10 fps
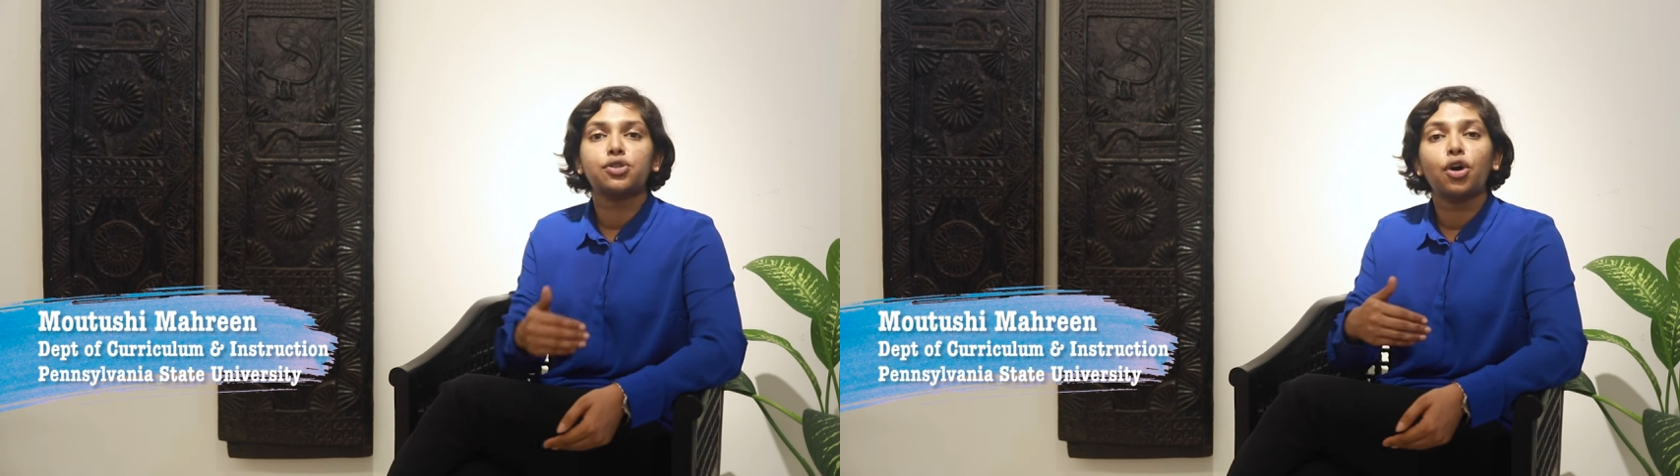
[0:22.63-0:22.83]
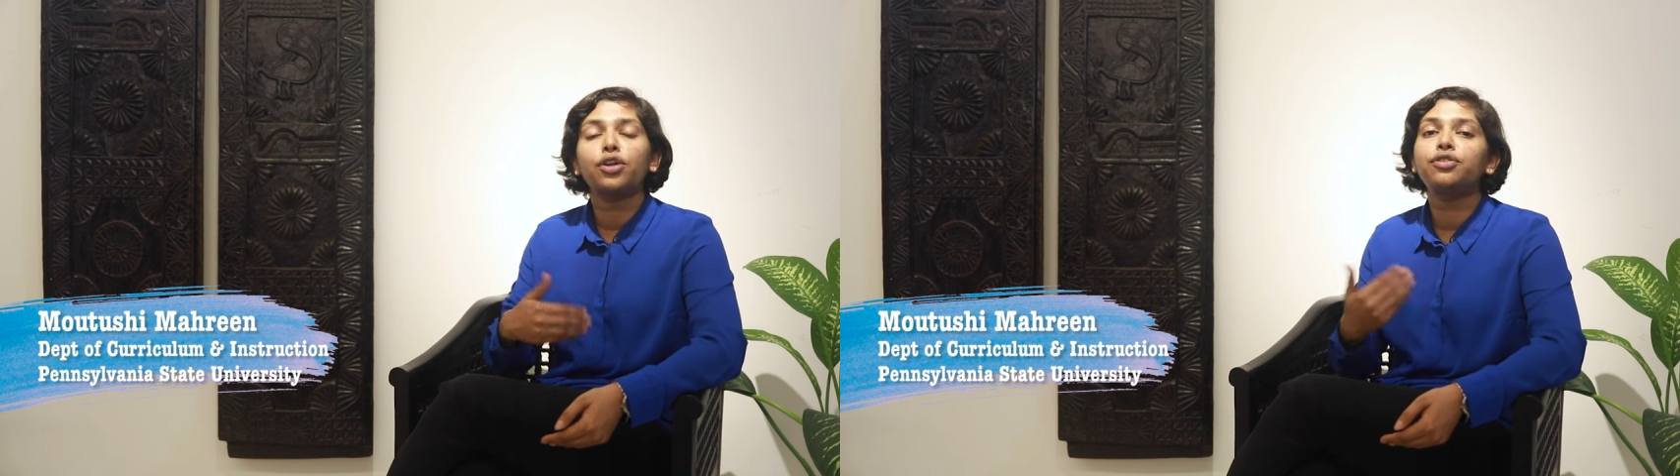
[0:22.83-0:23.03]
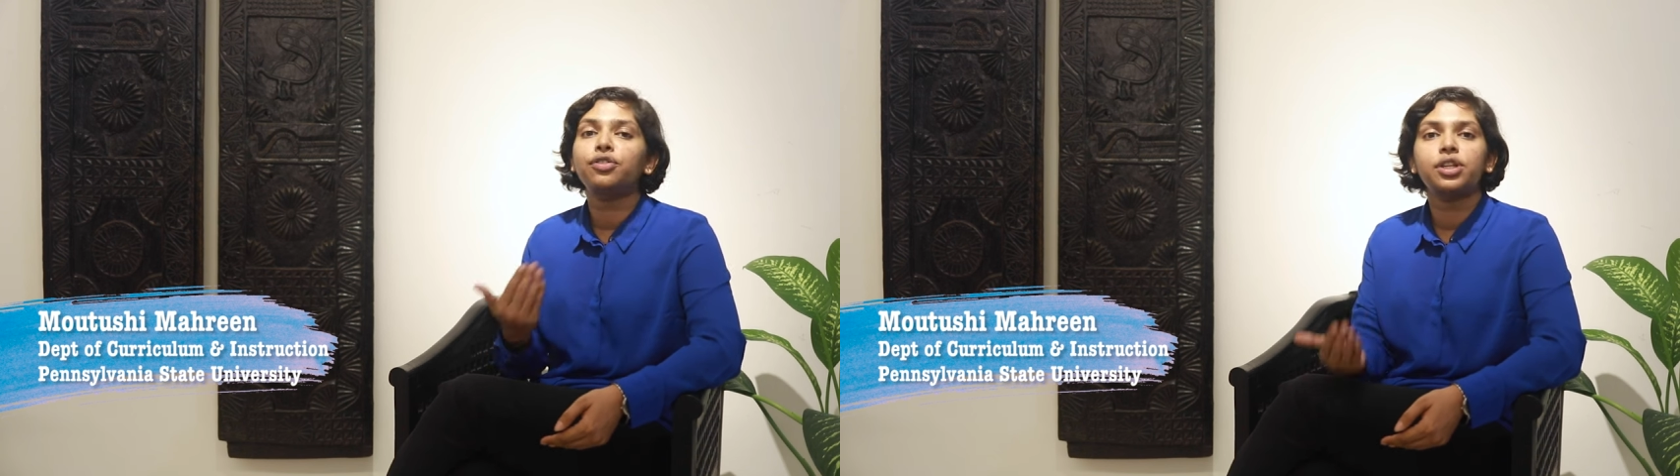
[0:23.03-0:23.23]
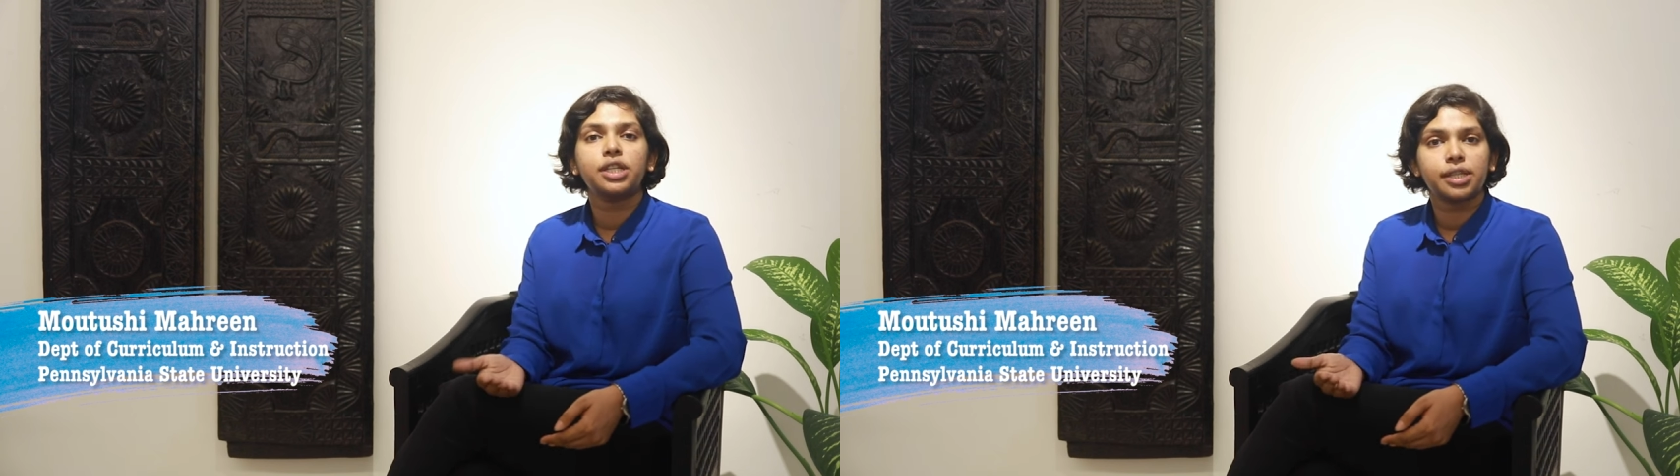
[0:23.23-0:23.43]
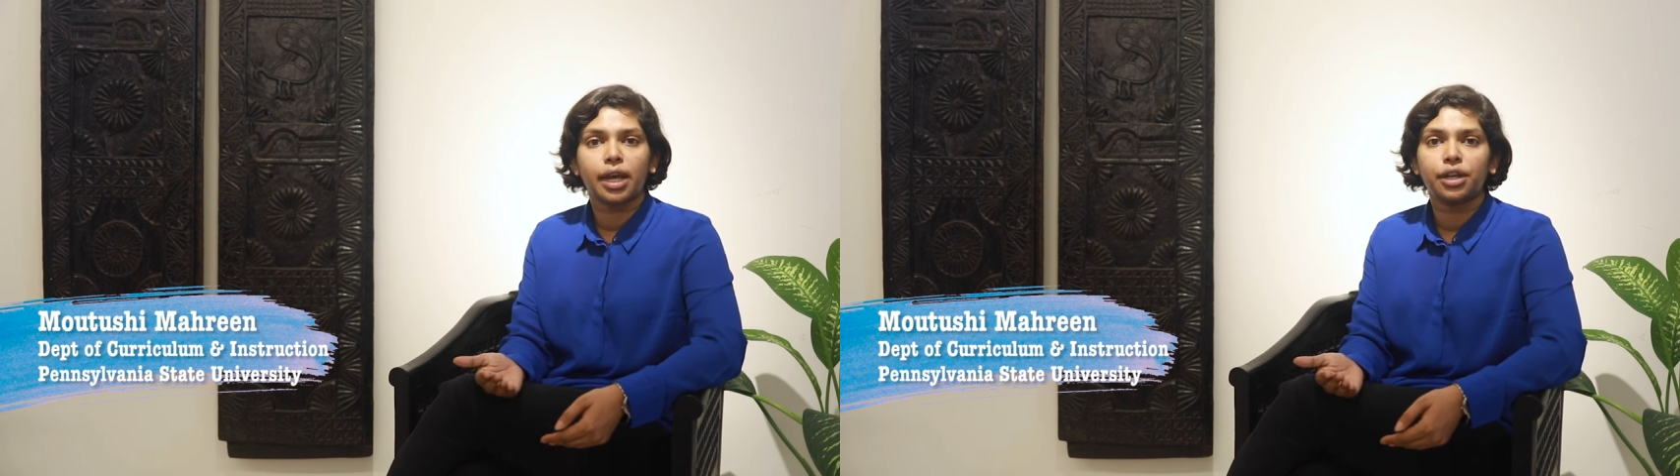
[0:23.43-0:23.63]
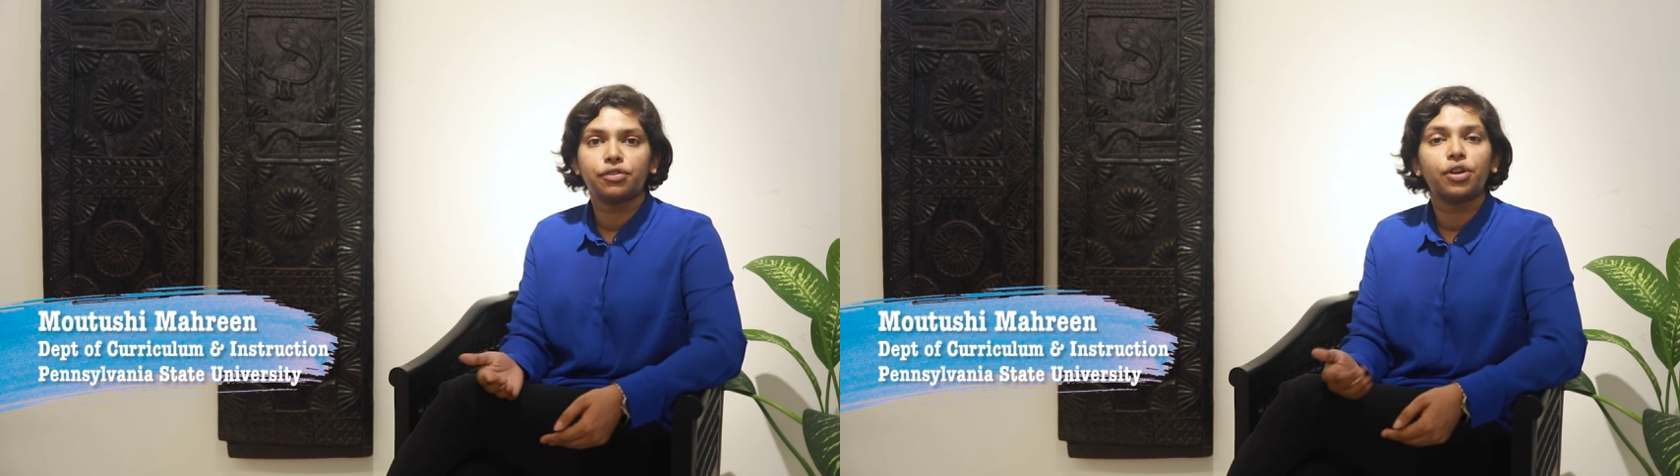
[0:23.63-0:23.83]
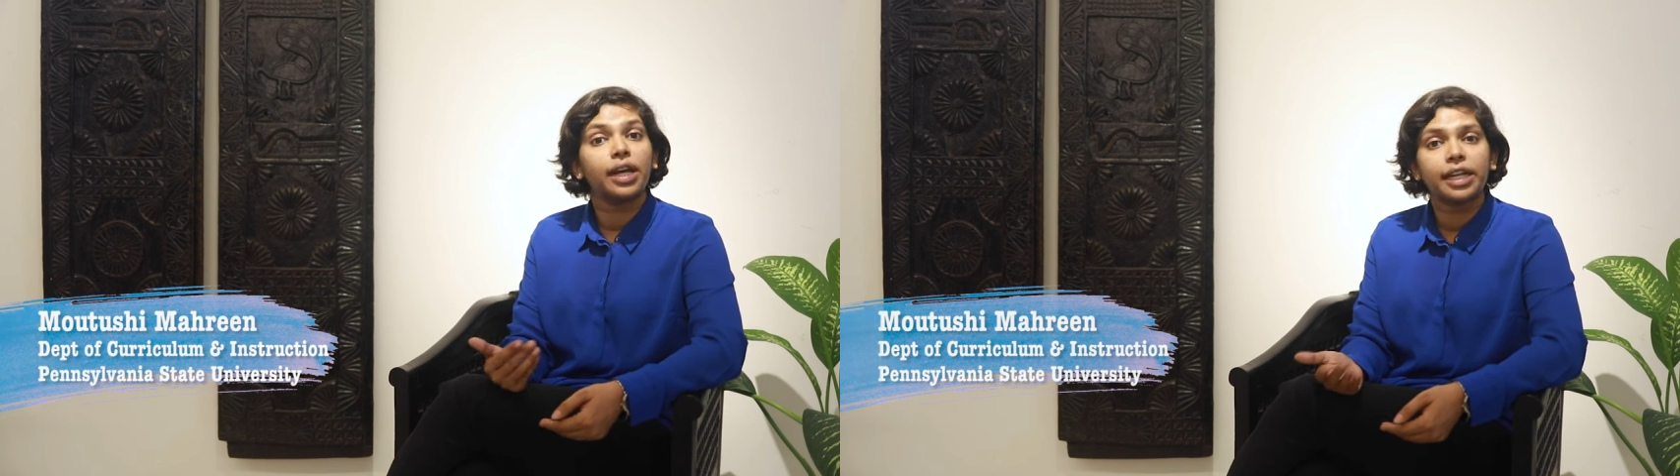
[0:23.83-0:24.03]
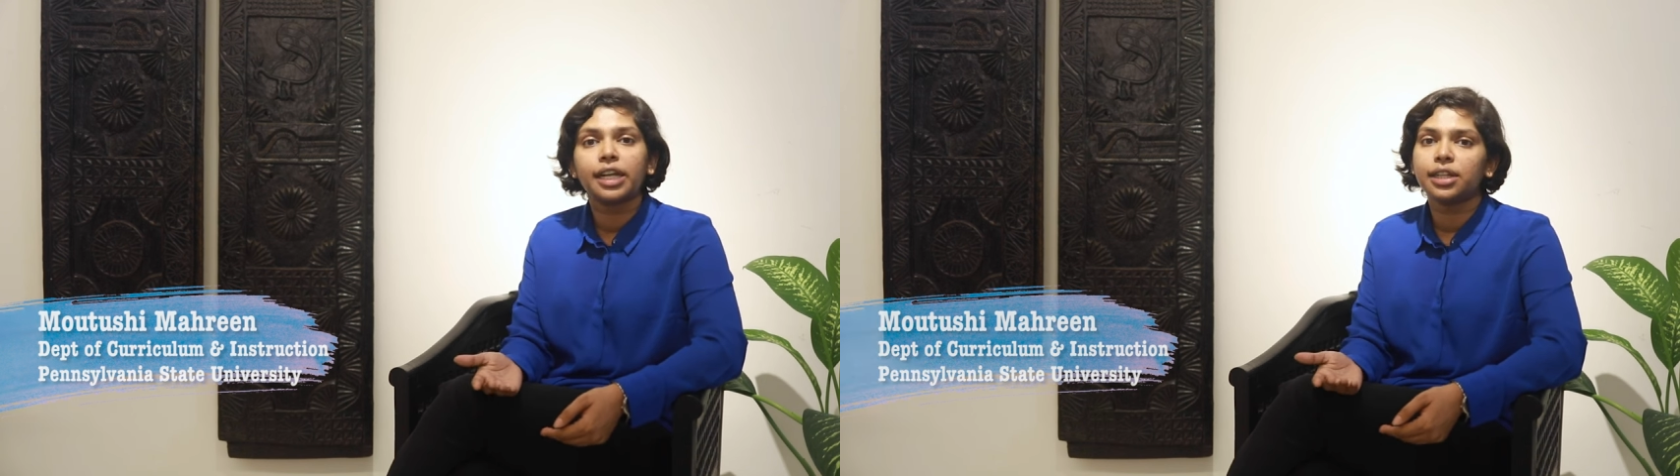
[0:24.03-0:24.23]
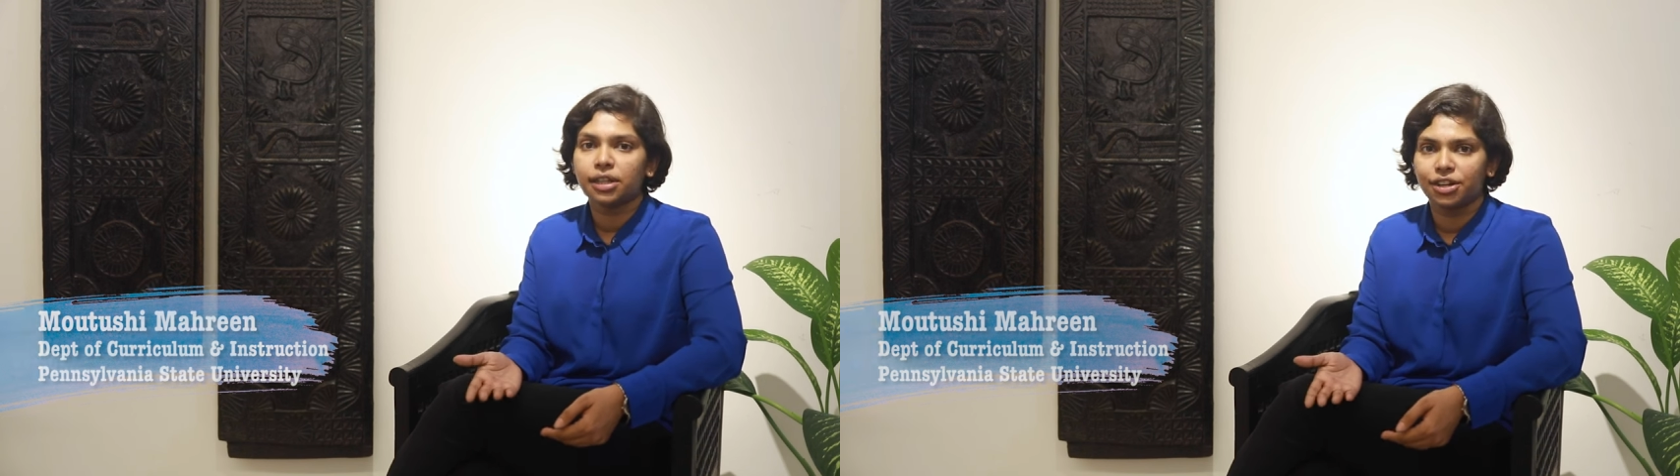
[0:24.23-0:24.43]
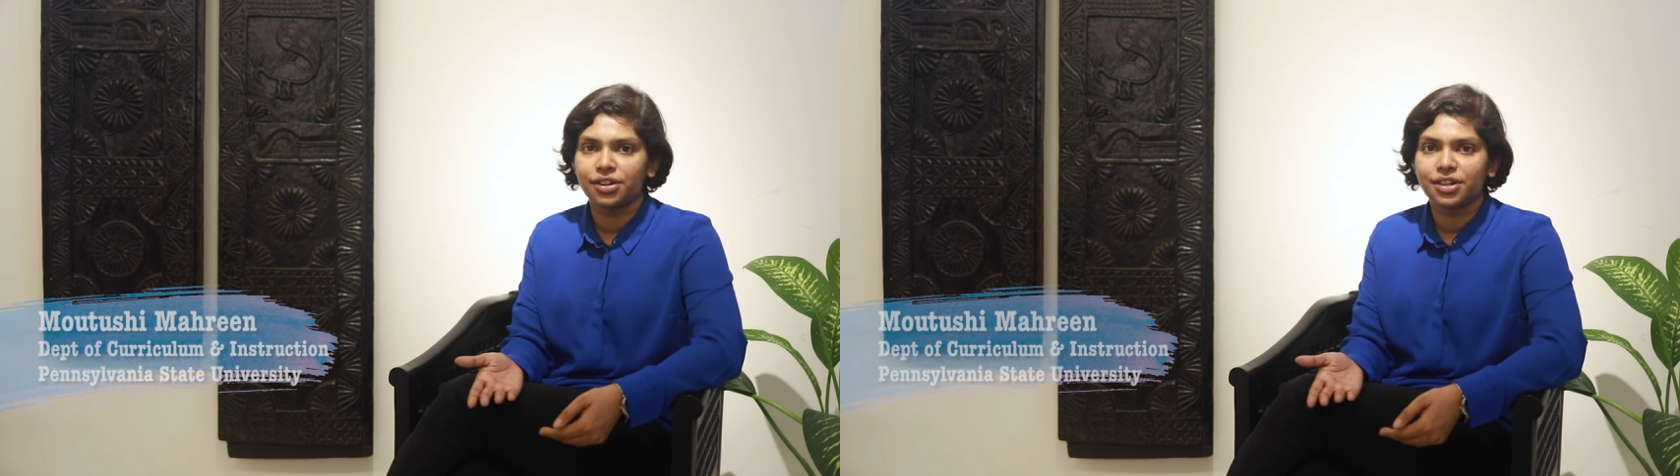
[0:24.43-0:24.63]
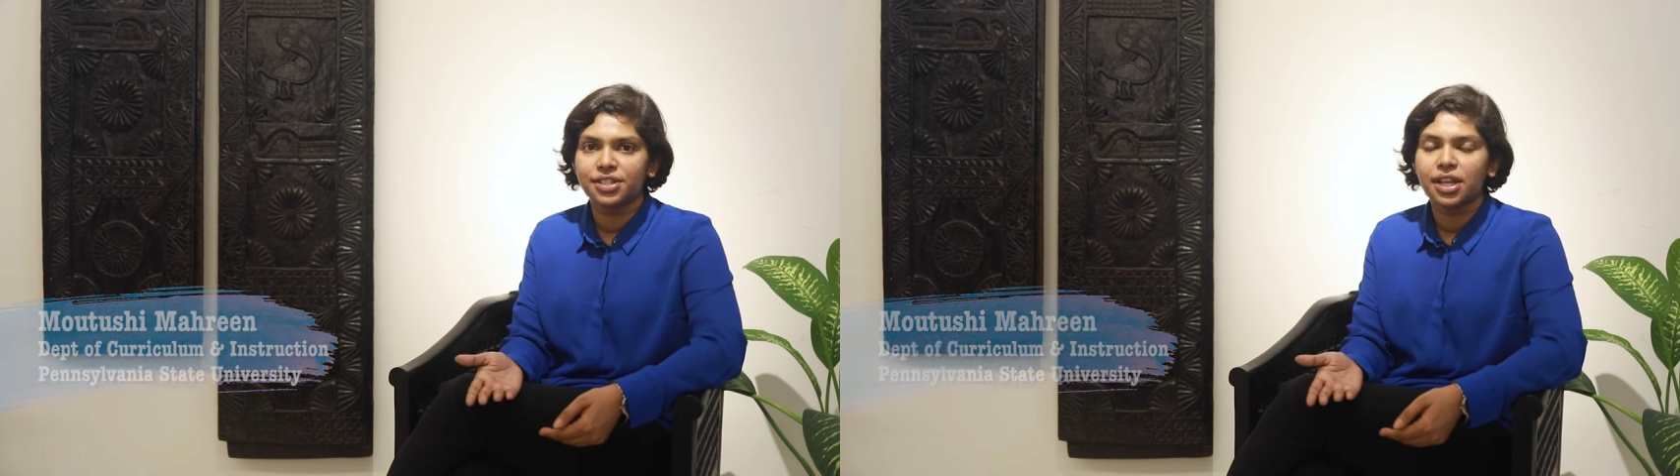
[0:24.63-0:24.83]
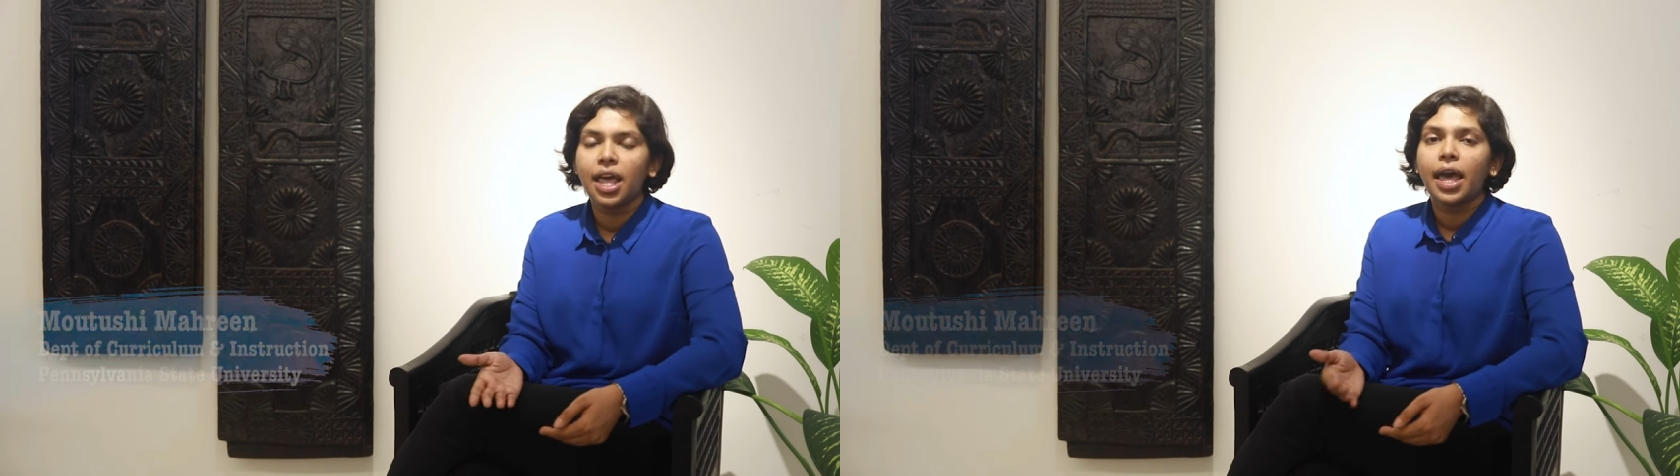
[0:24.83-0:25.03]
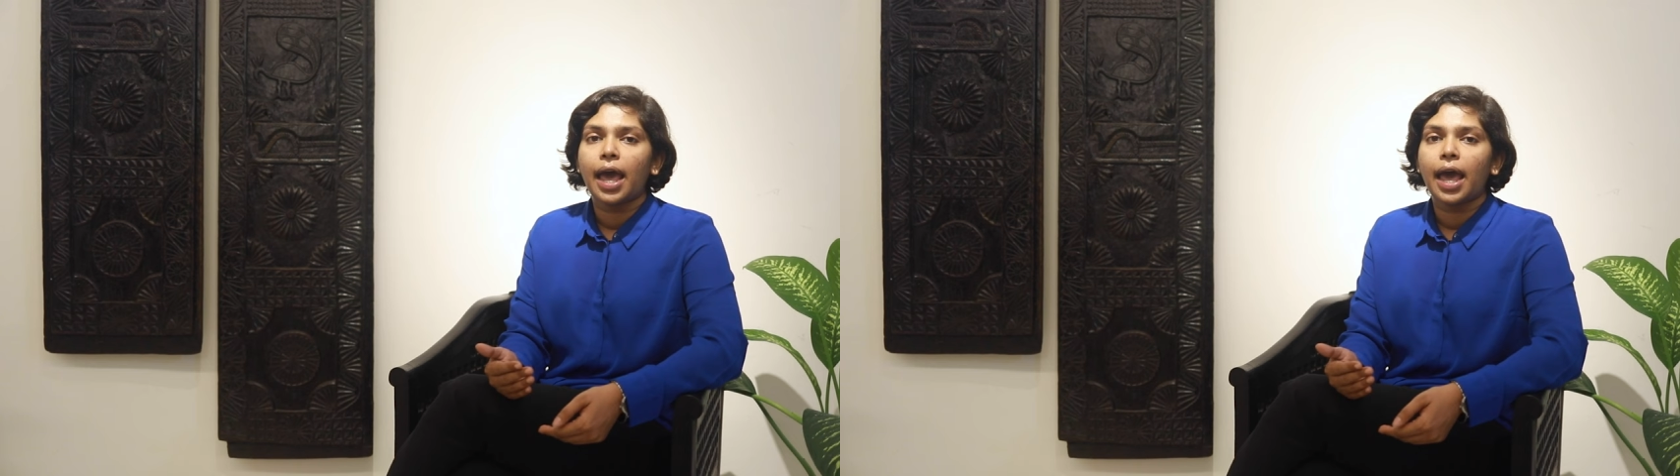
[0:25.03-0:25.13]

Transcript: thoughtfully designed for adult learners.